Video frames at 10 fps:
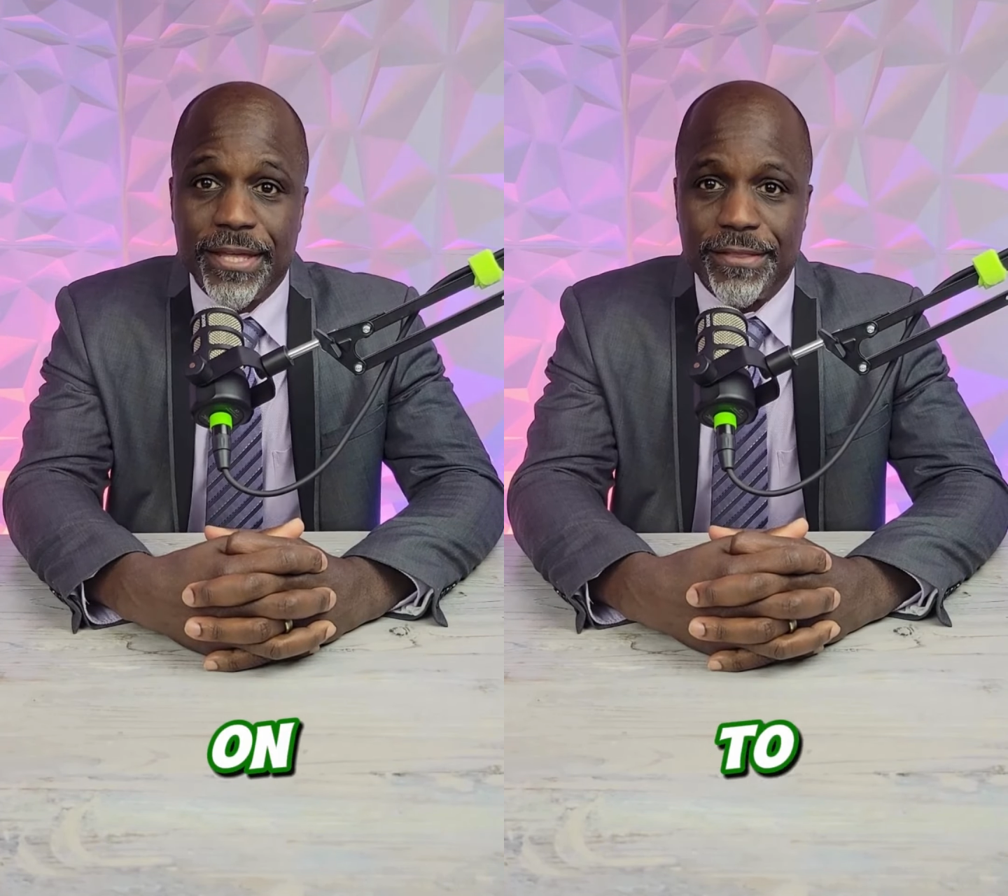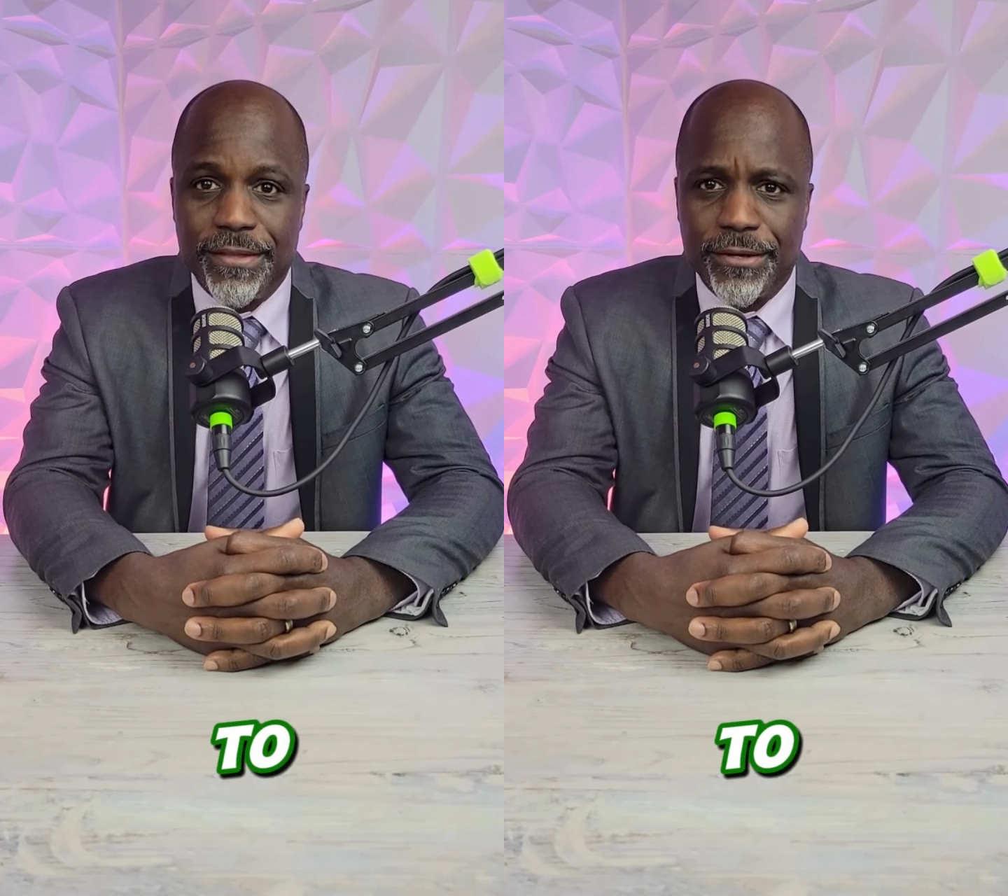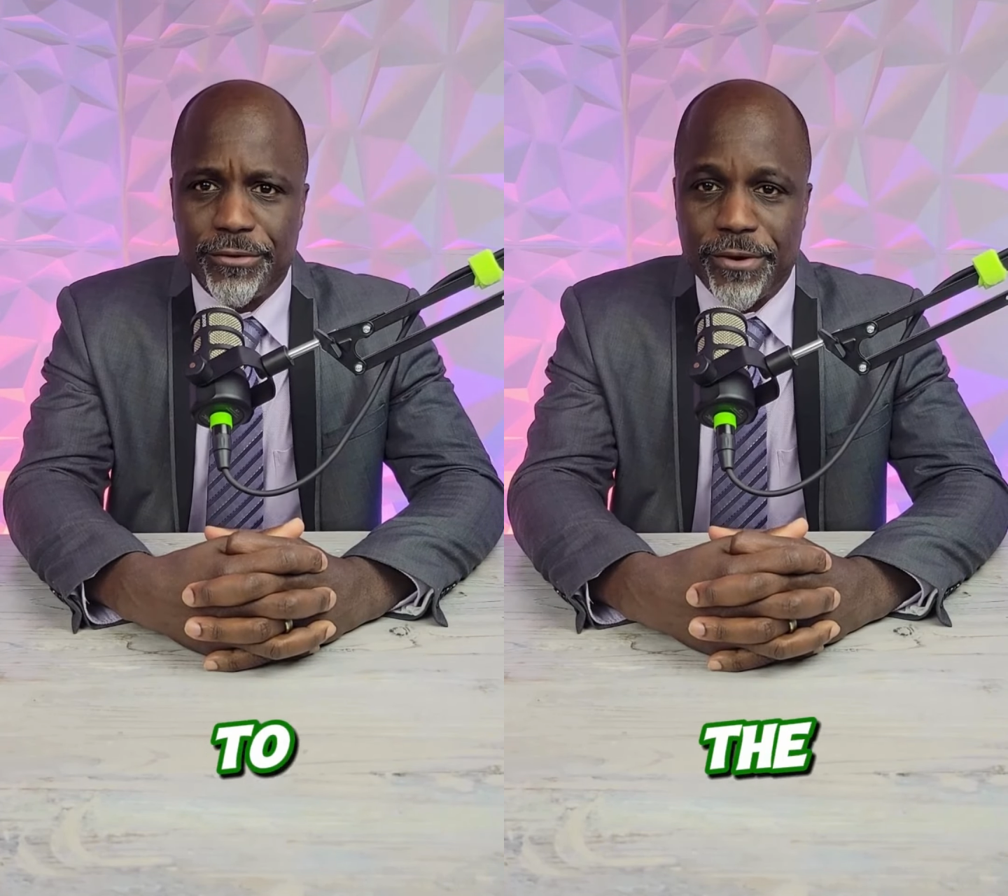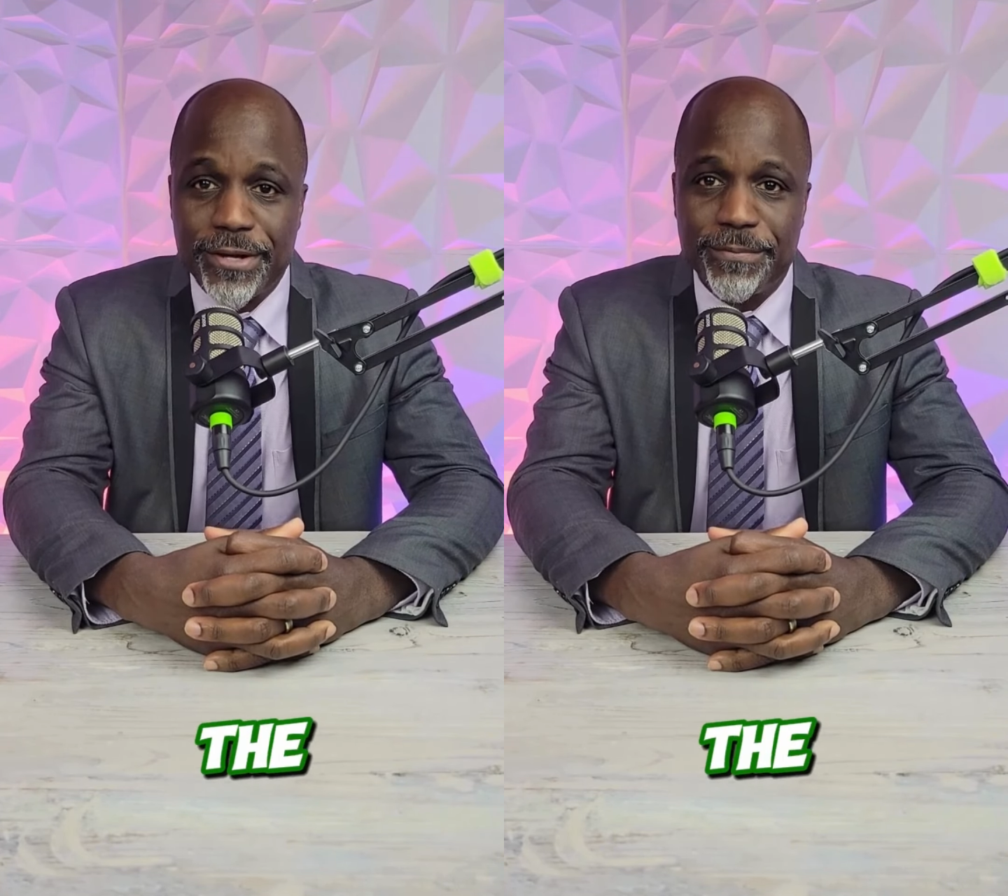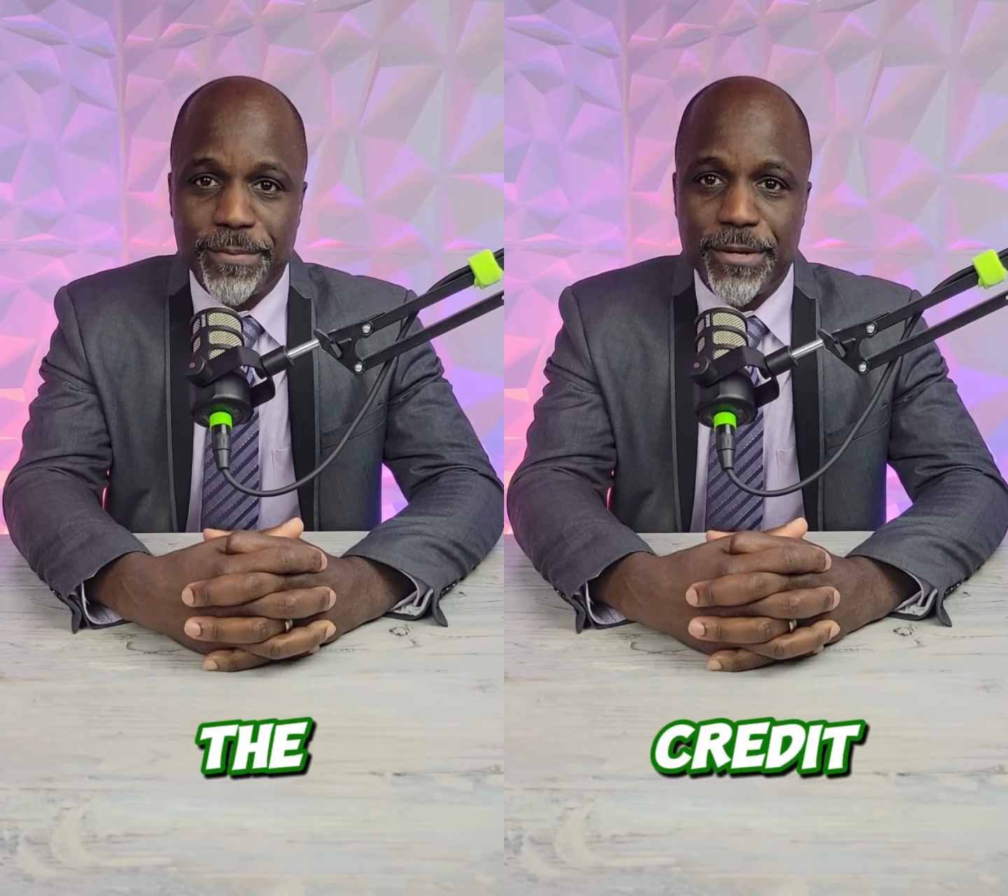the
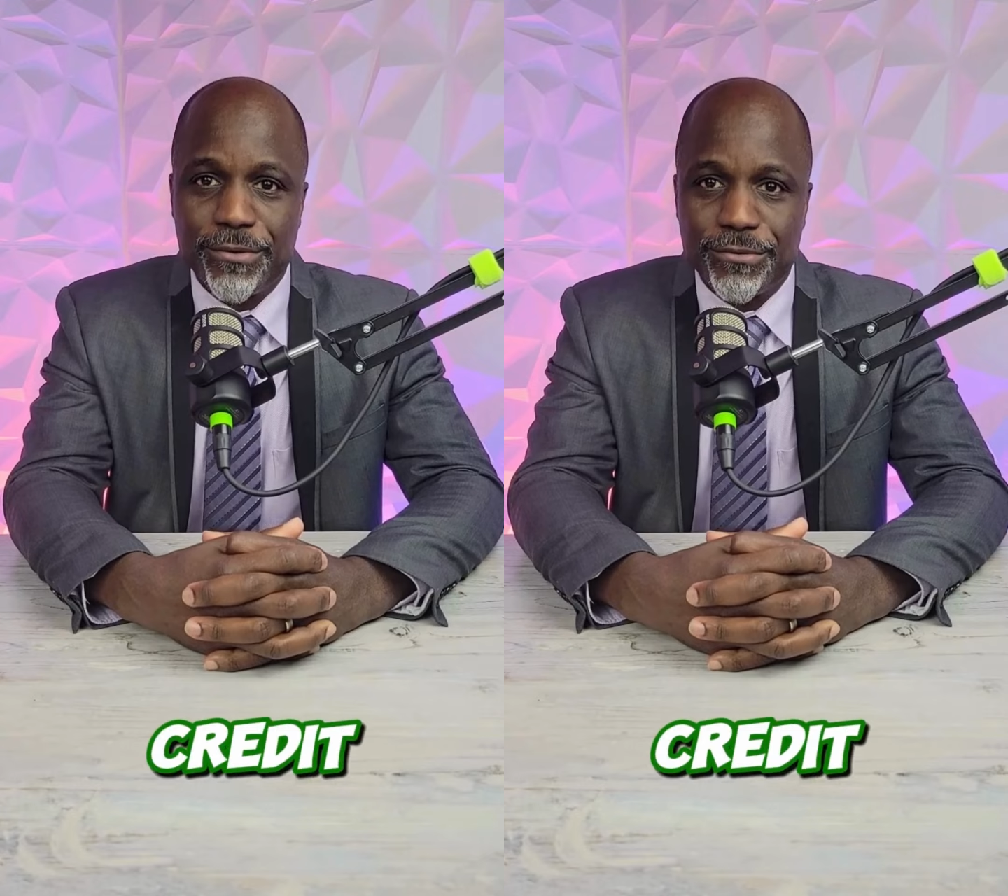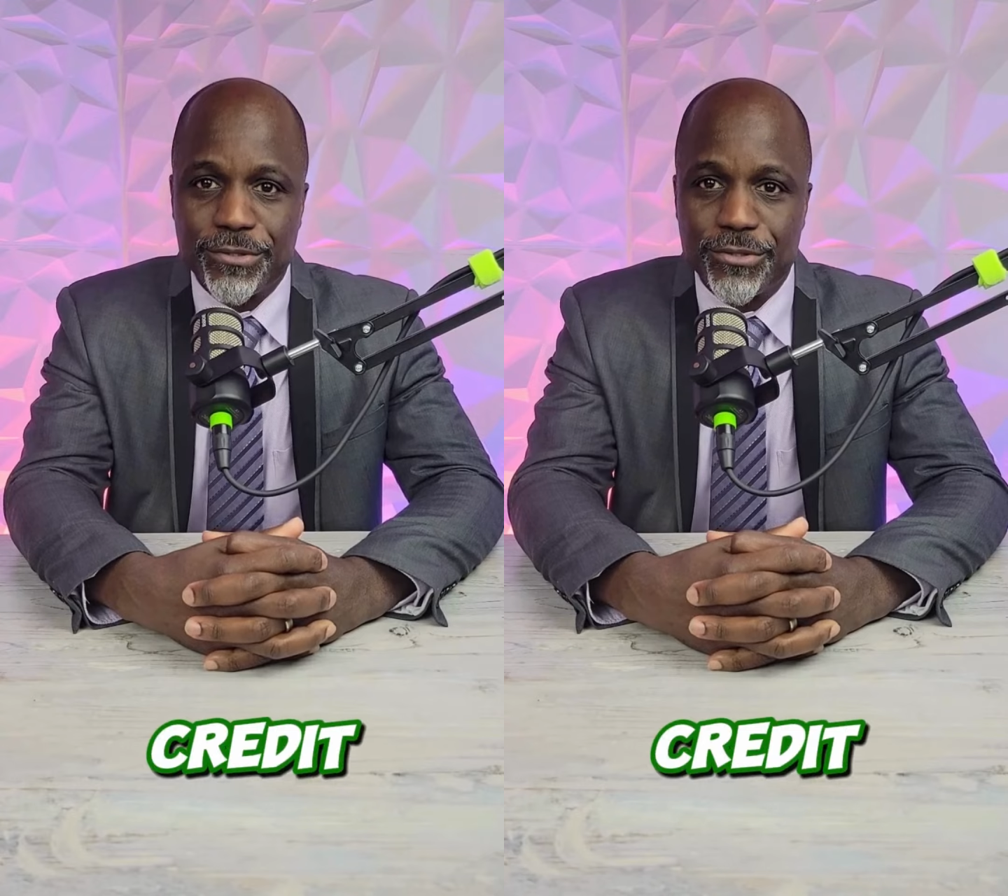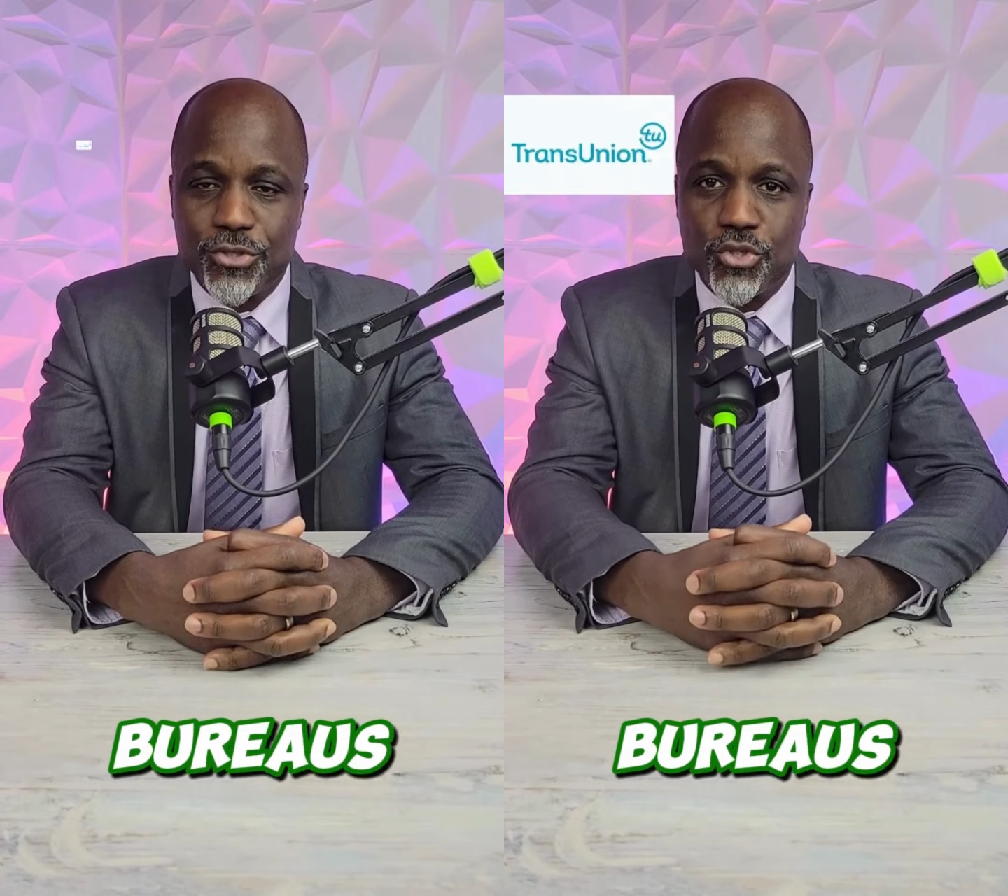credit bureaus,